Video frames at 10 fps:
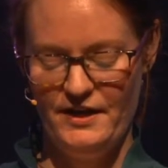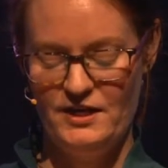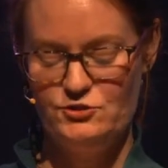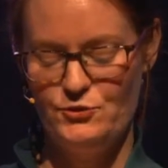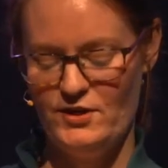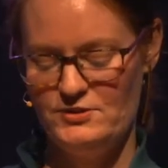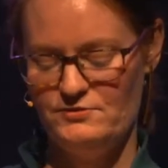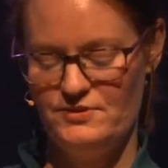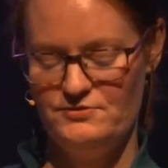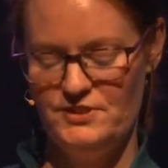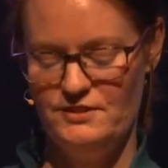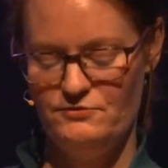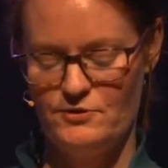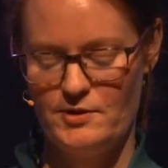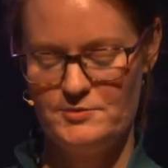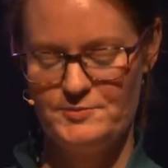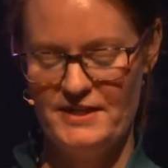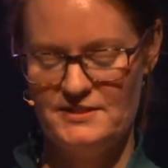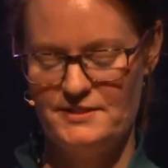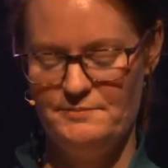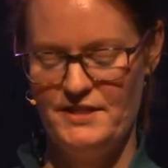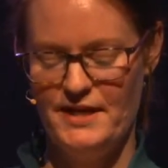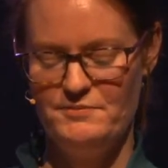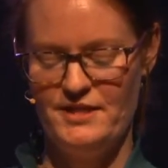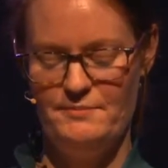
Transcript: In 2015, Forbes magazine named